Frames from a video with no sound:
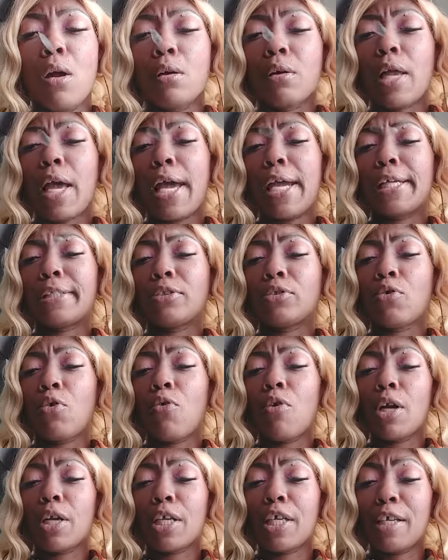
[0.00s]
Okay,
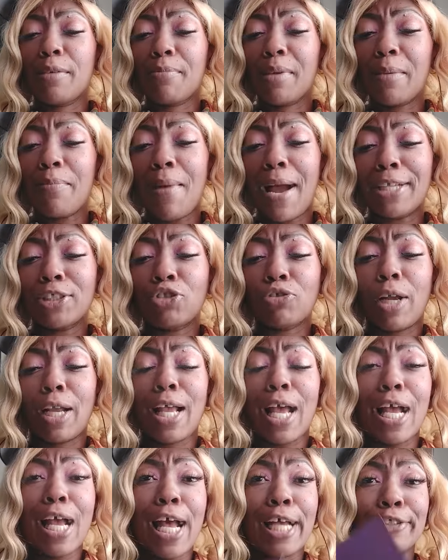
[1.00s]
or it could be by Drake.
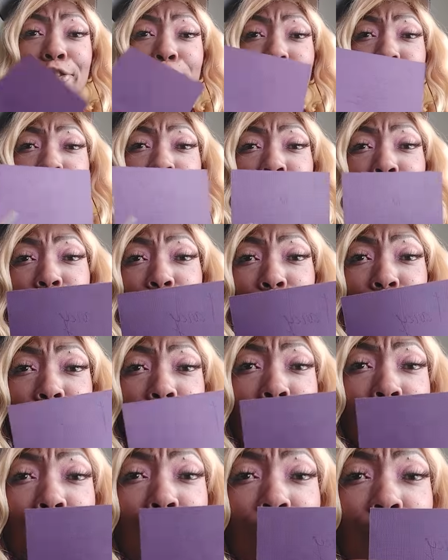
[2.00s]
I got two different
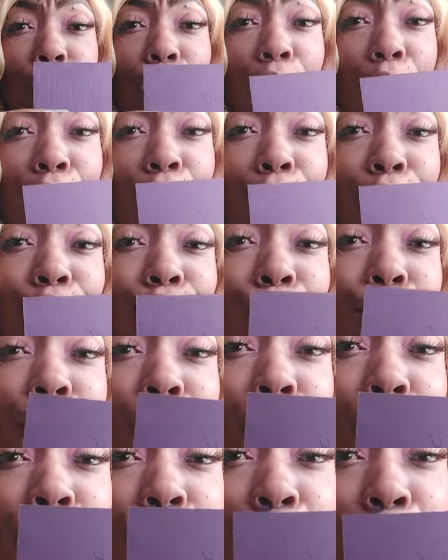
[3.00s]
I got two
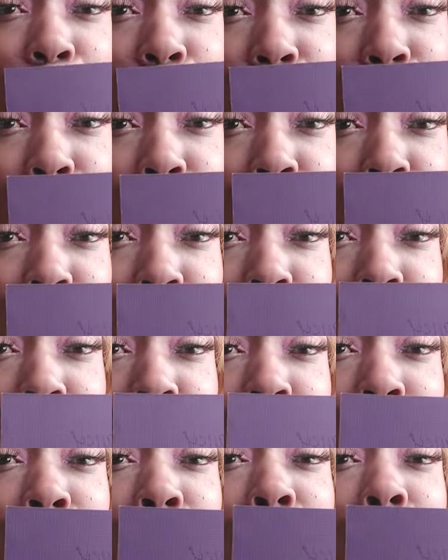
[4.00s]
different names on it. I
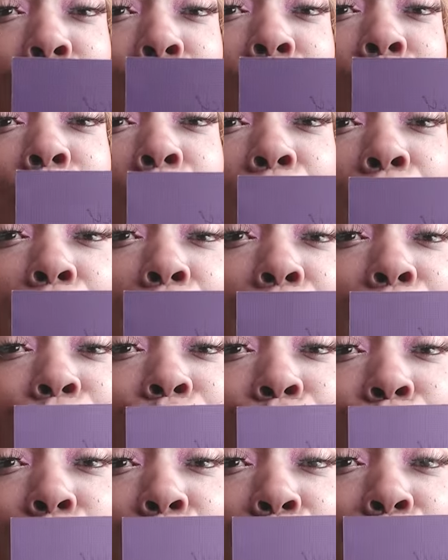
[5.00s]
got I got
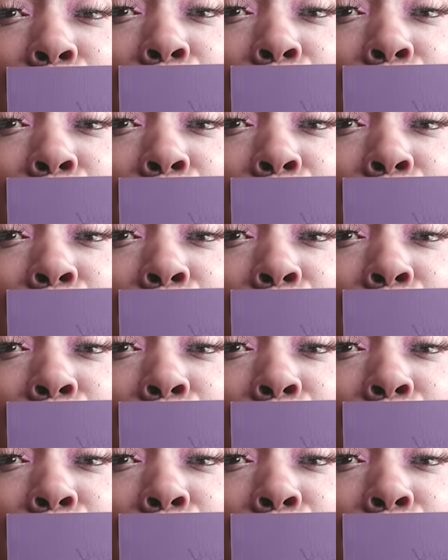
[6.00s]
Drake